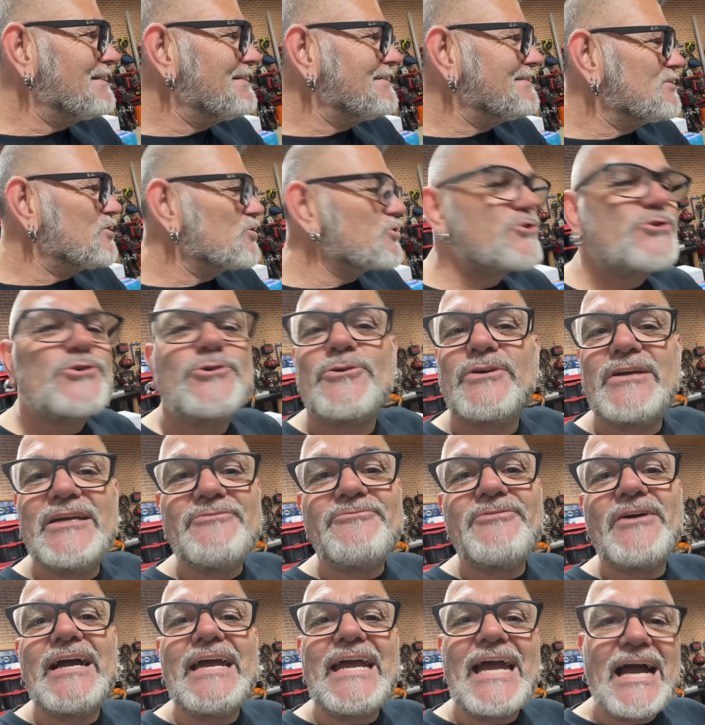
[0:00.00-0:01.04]
Sure, if
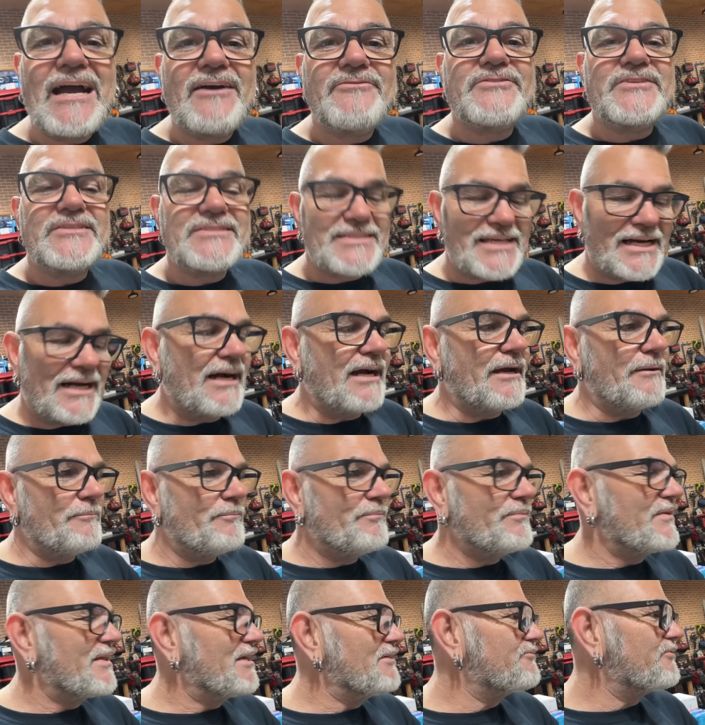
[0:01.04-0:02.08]
I have the time.
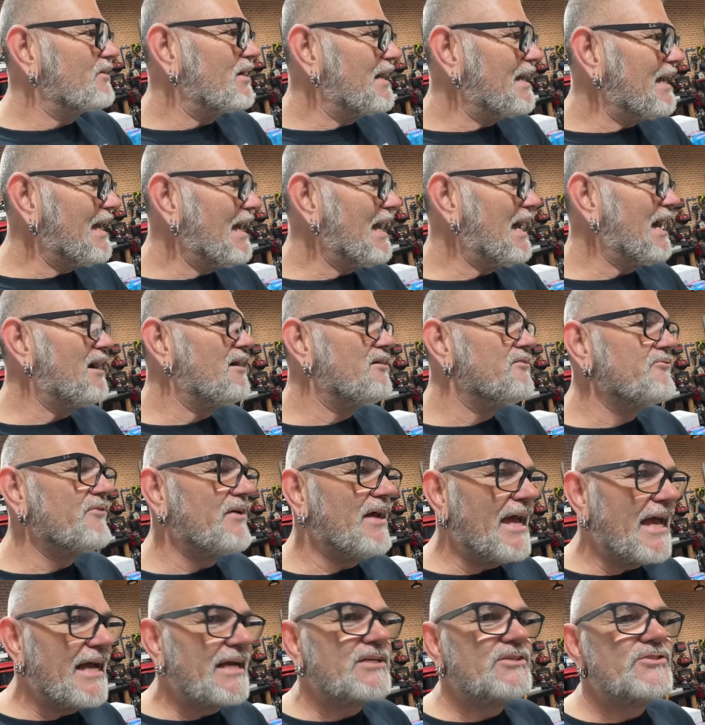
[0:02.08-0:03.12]
If I have
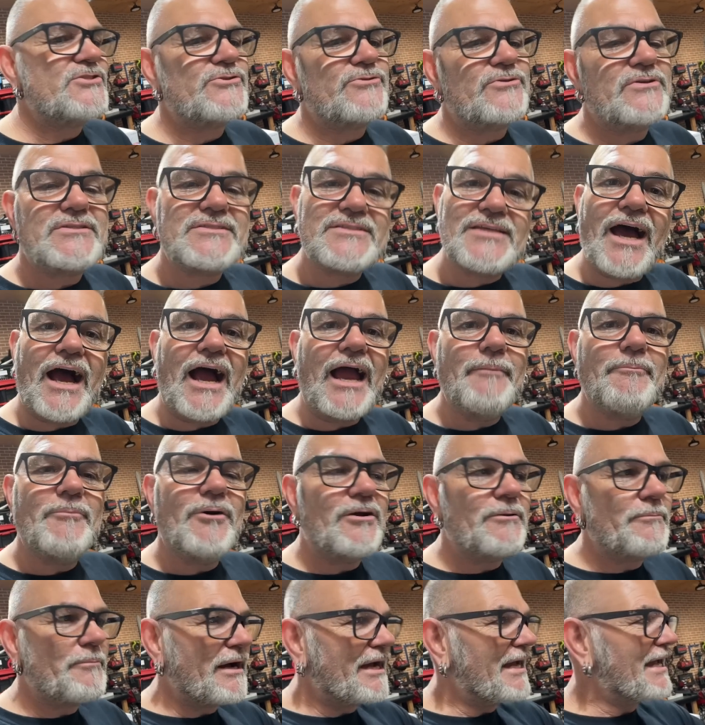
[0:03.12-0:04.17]
extra time
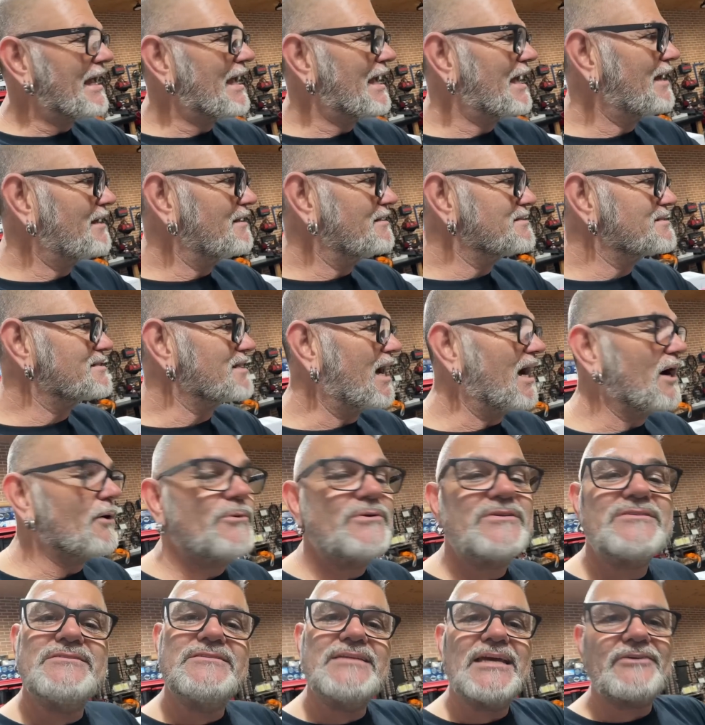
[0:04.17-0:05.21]
on my hands, I
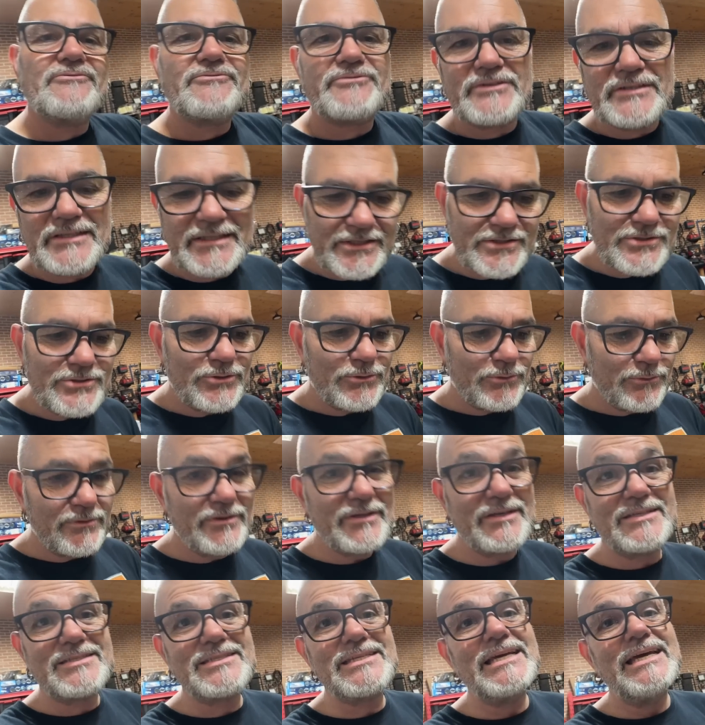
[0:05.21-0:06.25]
would definitely do
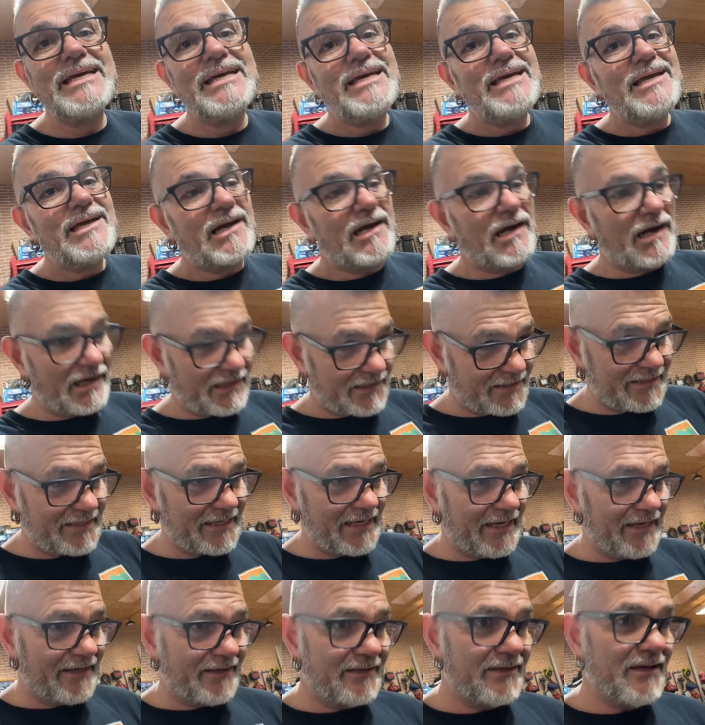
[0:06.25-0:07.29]
this
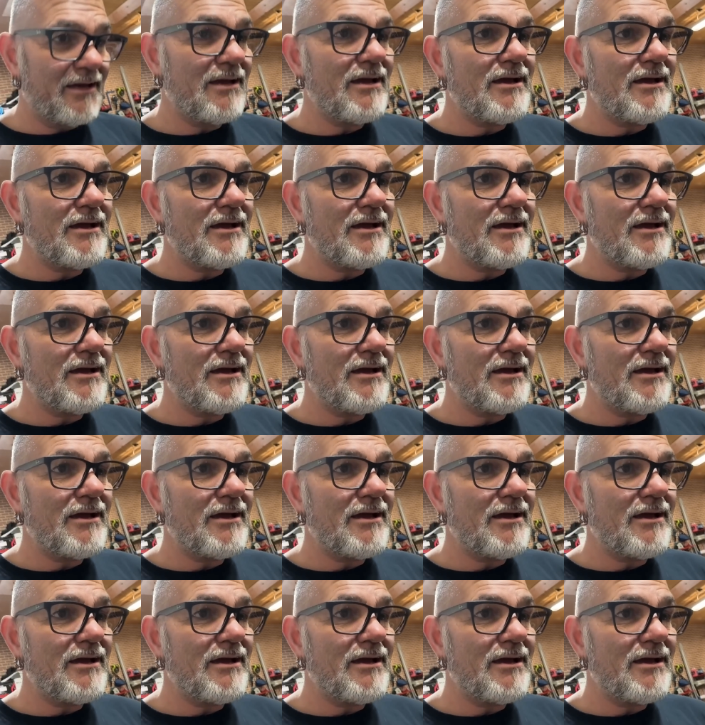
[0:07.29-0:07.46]
again.